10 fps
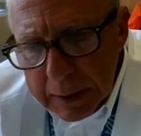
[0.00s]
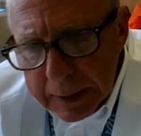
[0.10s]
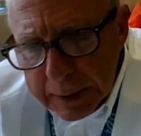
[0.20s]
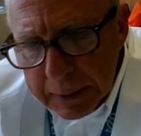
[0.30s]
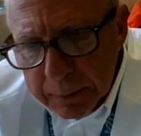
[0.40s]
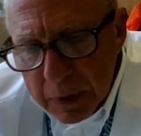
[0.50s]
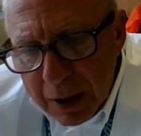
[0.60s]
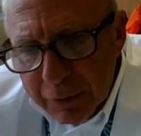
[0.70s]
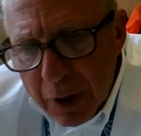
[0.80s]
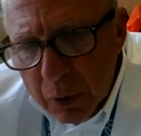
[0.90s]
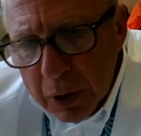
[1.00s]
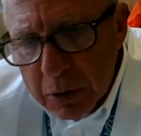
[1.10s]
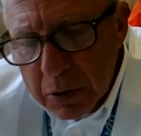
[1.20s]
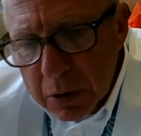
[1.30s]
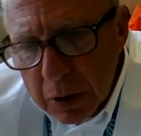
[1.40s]
um, I found
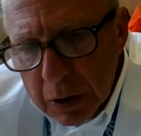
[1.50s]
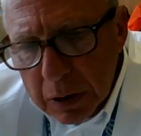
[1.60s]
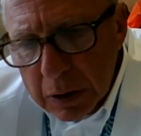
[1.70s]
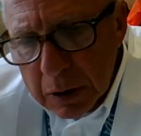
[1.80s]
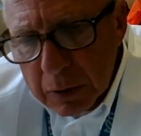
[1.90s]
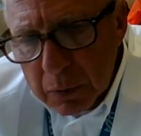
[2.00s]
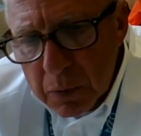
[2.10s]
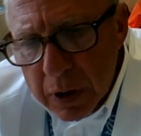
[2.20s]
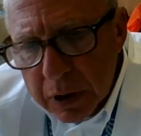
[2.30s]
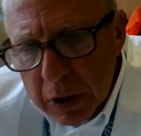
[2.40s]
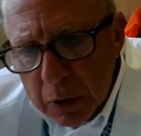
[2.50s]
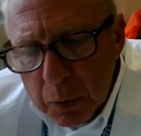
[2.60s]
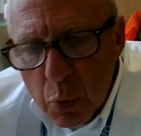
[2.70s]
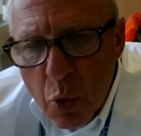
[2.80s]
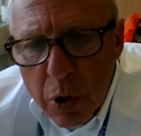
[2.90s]
it uh, very
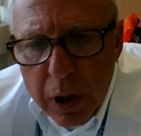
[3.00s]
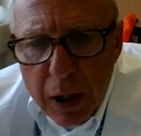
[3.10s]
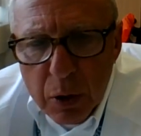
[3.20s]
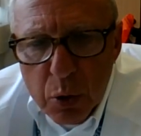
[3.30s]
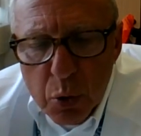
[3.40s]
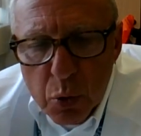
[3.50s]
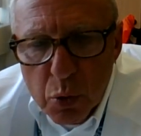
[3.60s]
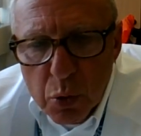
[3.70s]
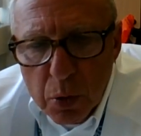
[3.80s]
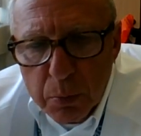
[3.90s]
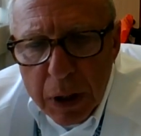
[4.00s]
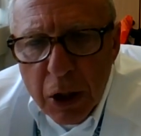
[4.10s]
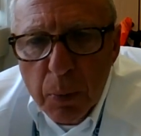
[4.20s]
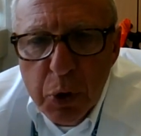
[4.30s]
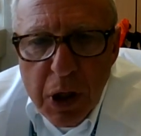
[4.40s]
rewarding to
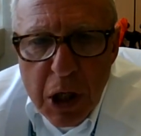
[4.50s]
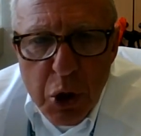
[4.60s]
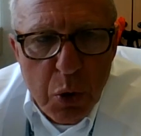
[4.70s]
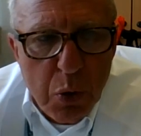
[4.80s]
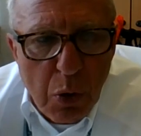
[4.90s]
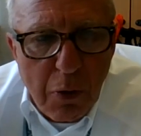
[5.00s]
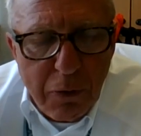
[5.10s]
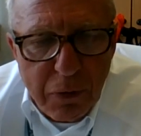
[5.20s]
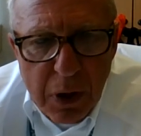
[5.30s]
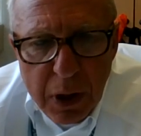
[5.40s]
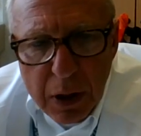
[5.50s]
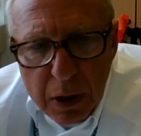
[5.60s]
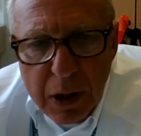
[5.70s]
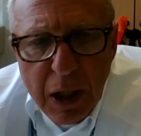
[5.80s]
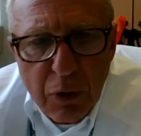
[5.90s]
bring up the issue of
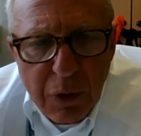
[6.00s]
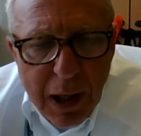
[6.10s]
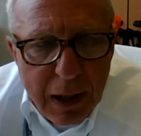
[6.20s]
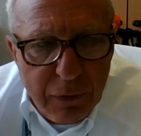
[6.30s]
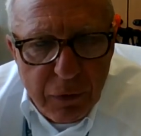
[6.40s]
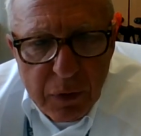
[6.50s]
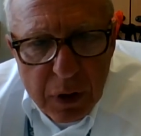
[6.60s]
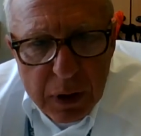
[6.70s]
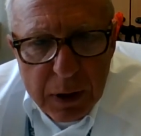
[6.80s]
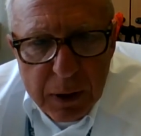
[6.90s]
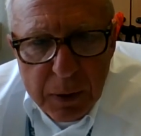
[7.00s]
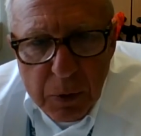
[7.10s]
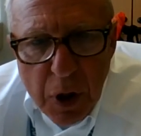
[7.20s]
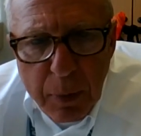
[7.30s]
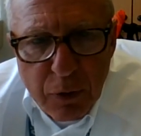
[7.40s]
the end of life.
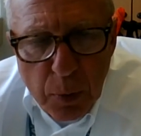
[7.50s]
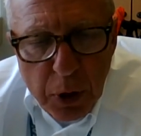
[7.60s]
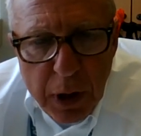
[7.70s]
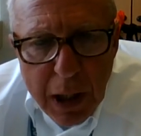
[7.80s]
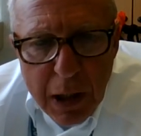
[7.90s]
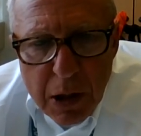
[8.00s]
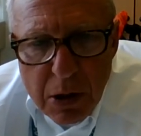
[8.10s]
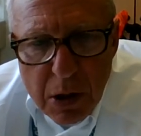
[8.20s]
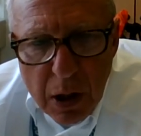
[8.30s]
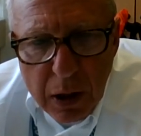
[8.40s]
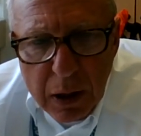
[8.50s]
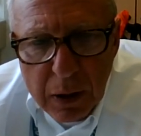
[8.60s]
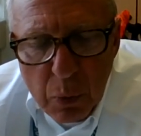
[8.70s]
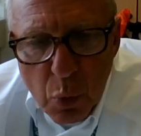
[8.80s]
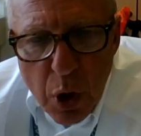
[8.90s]
Uh, coming from the Netherlands,
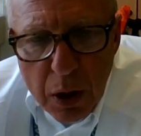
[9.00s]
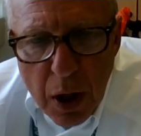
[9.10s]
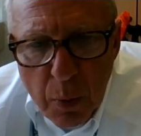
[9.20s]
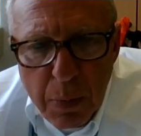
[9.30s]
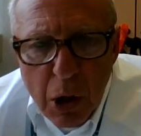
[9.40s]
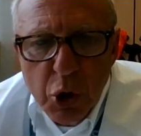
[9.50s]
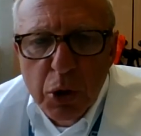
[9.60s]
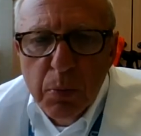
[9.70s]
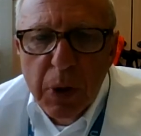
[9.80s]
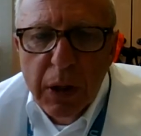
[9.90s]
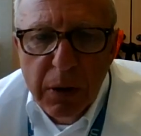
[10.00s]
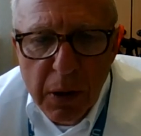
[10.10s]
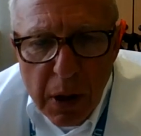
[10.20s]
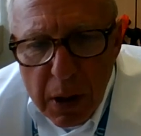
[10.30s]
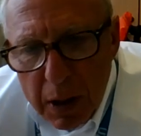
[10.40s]
I work now in Belgium,
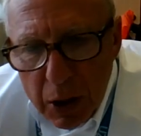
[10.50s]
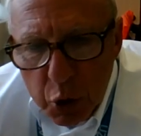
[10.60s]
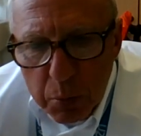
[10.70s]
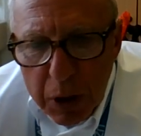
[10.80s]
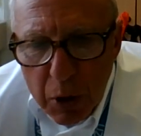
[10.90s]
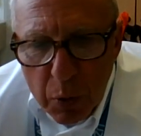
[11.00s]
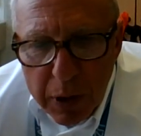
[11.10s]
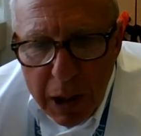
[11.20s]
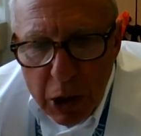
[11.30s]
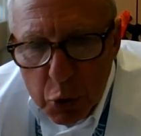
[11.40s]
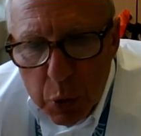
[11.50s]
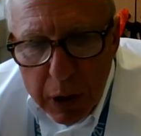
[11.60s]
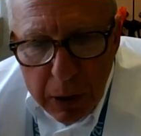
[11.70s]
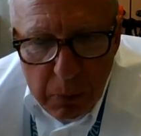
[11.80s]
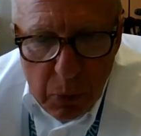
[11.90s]
and as you may know, in Netherlands
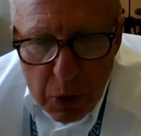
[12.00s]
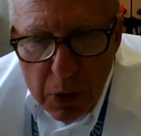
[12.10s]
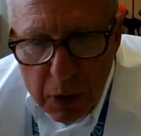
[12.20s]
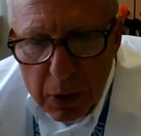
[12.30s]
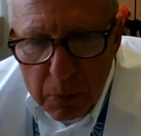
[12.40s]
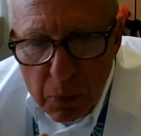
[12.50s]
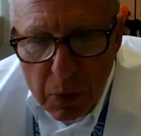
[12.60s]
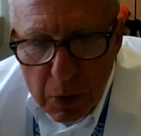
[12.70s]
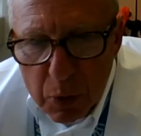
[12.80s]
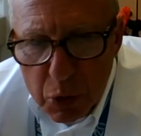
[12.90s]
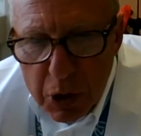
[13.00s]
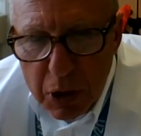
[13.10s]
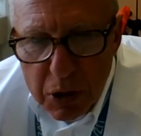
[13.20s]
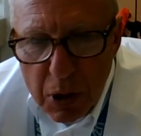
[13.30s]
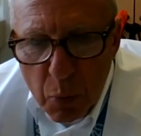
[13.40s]
we are uh,
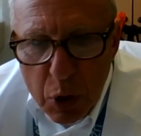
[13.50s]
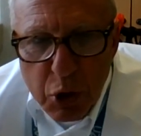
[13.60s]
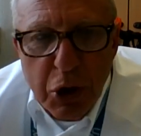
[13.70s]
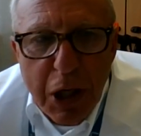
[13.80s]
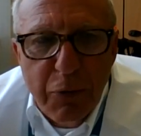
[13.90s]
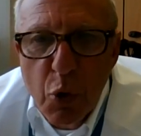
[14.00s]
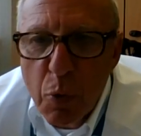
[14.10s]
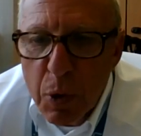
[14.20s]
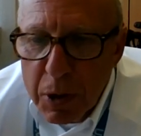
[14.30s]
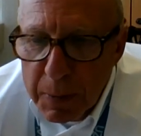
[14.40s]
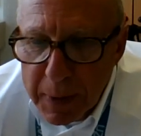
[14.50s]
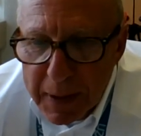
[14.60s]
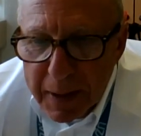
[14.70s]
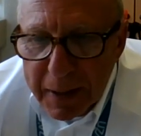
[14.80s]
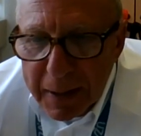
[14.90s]
considered somewhat straightforward.
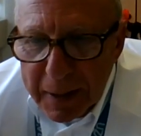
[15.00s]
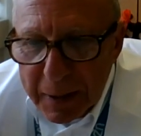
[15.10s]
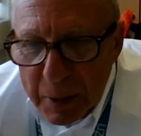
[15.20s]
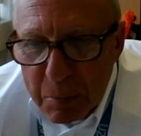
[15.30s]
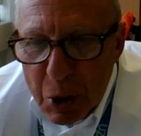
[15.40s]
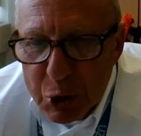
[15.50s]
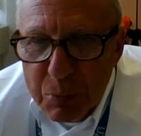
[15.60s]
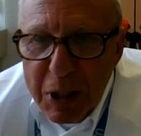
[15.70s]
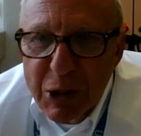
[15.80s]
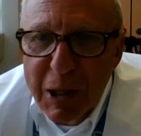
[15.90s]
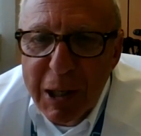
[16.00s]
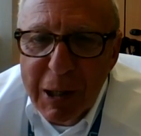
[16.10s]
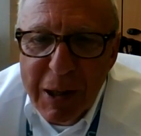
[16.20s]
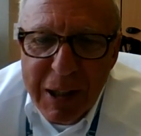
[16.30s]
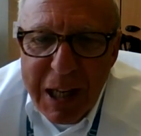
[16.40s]
Uh, in Belgium, that's a
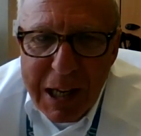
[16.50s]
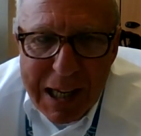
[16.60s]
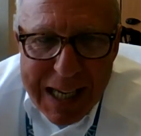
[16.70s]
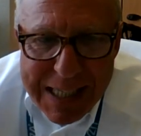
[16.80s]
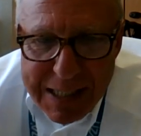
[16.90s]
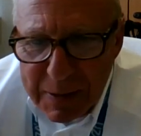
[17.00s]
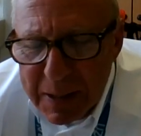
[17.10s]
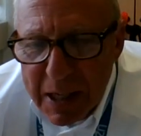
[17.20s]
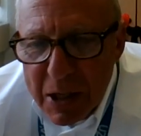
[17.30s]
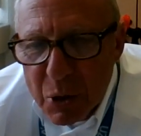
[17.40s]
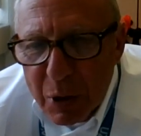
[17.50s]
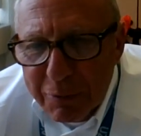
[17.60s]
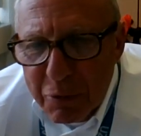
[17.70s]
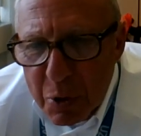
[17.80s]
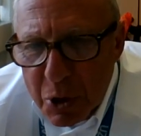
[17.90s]
little little less. So
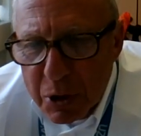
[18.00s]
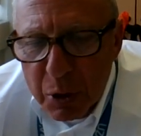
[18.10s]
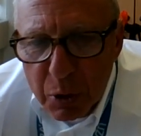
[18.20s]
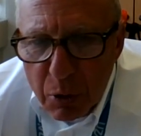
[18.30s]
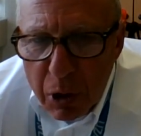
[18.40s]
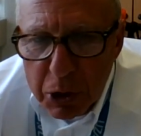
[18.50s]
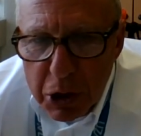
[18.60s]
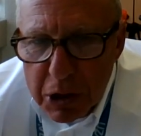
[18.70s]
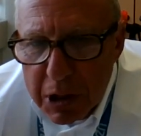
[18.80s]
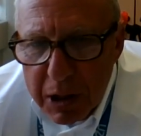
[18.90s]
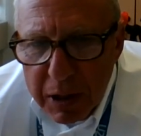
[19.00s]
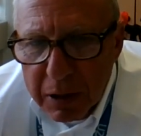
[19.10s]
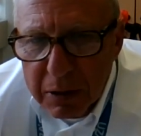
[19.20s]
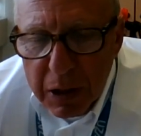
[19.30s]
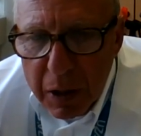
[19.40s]
at first, the neurologists
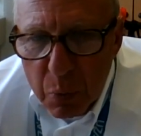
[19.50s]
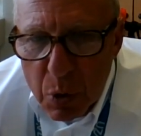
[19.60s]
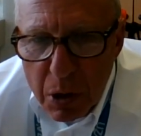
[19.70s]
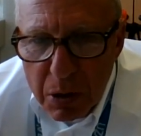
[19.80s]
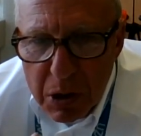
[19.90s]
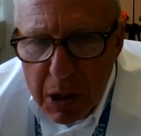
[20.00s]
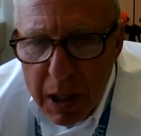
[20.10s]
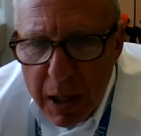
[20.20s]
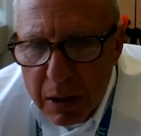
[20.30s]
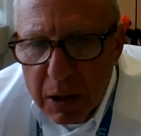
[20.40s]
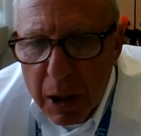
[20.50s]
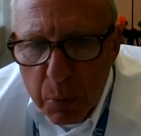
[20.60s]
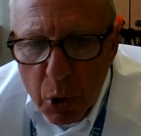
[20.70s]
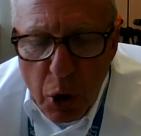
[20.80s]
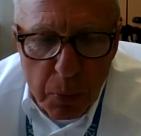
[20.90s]
here they were scared that
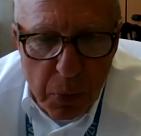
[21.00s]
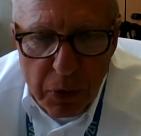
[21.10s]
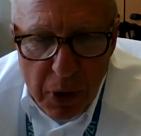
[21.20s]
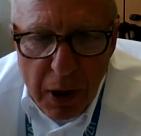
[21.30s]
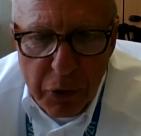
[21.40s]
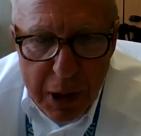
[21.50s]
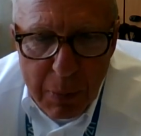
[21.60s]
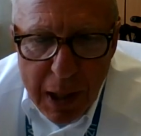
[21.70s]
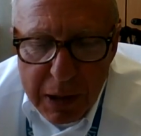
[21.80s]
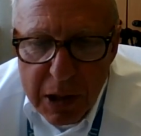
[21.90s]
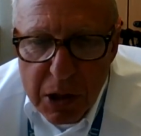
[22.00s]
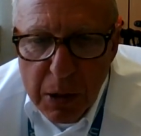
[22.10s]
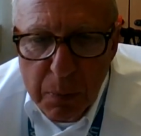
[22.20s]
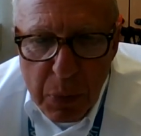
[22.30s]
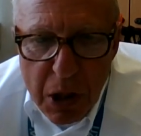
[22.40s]
I brought up a theme like this,
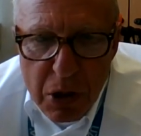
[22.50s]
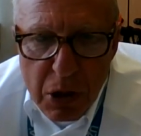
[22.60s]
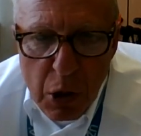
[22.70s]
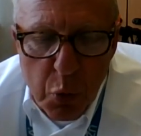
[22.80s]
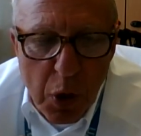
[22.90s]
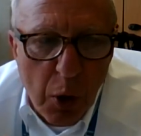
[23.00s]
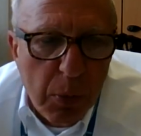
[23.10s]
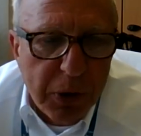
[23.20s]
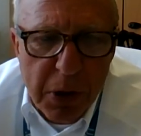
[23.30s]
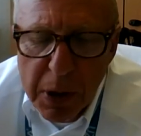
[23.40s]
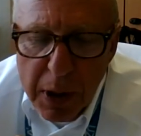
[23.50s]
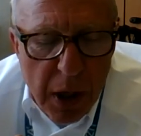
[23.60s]
and patients as well. But